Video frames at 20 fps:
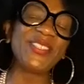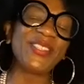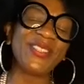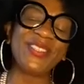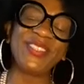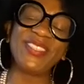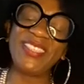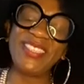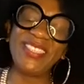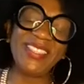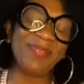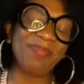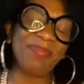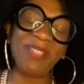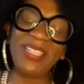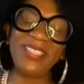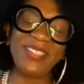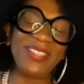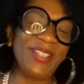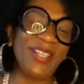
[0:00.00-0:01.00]
truly,
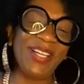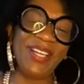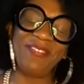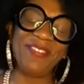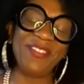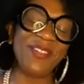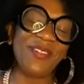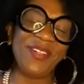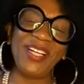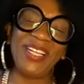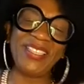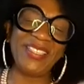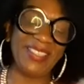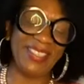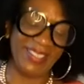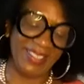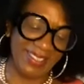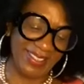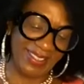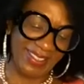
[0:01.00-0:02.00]
man, you have no
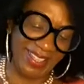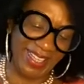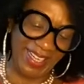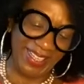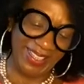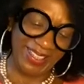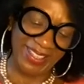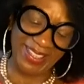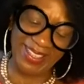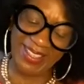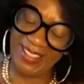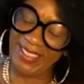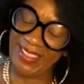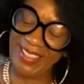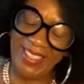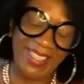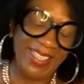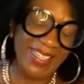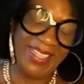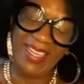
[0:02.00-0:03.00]
idea.
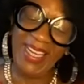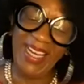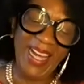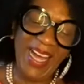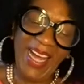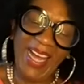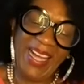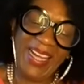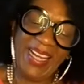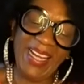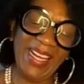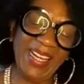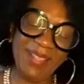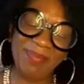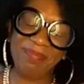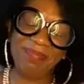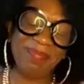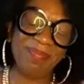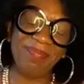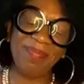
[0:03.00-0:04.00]

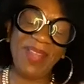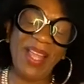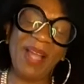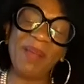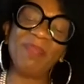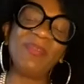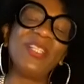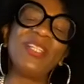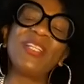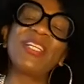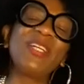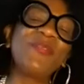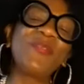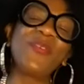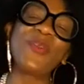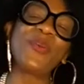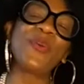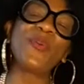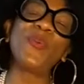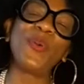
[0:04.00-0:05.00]
I'm looking for
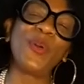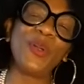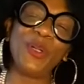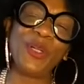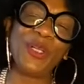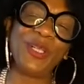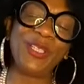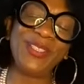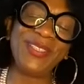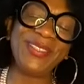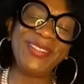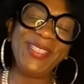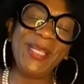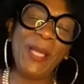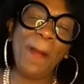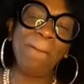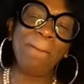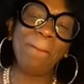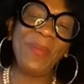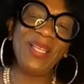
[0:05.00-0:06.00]
the words
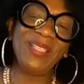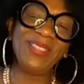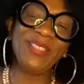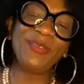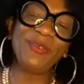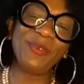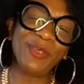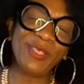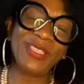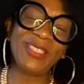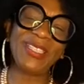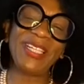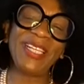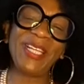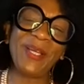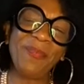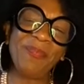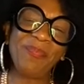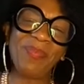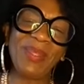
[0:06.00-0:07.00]
to
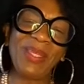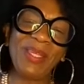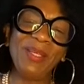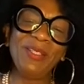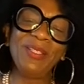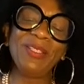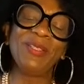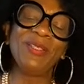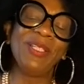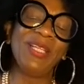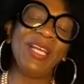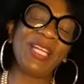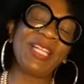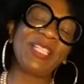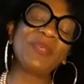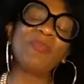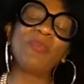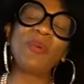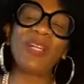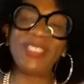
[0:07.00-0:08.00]
really
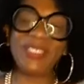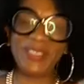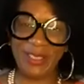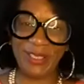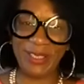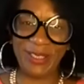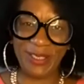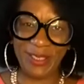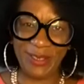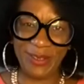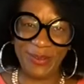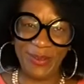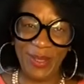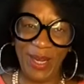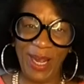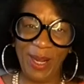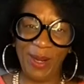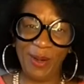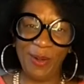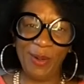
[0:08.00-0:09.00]
express to you
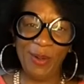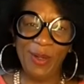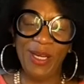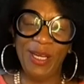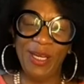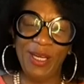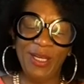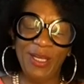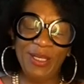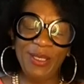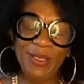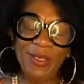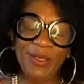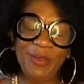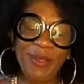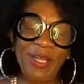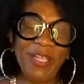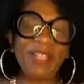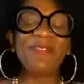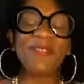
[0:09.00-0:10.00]
how
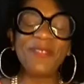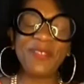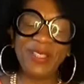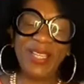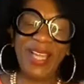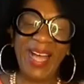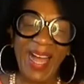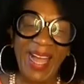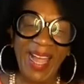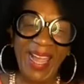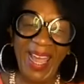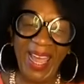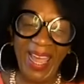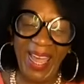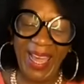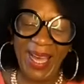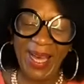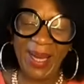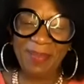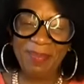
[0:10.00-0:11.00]
grateful I
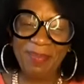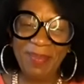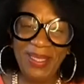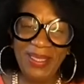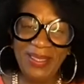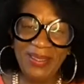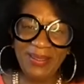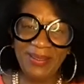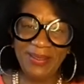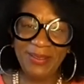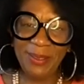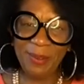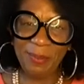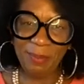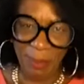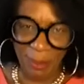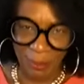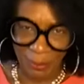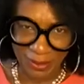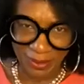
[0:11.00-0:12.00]
am to
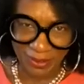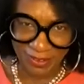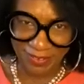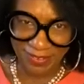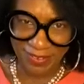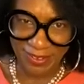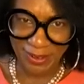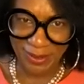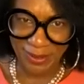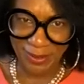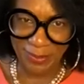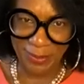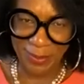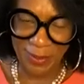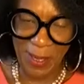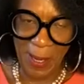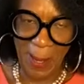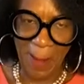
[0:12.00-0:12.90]
both of you.